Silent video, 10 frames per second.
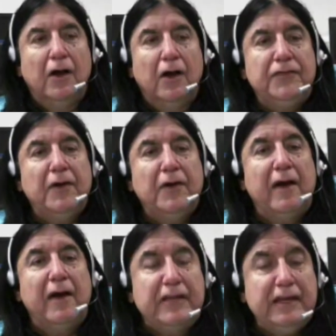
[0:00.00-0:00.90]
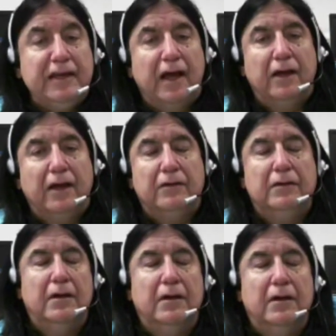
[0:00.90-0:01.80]
If you have an ego
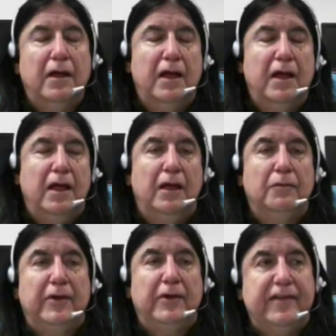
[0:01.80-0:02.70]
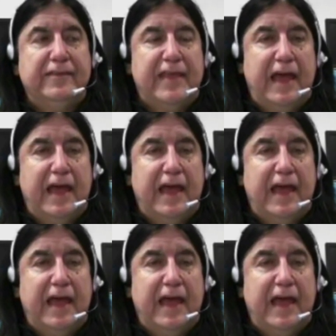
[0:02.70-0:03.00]
which is there,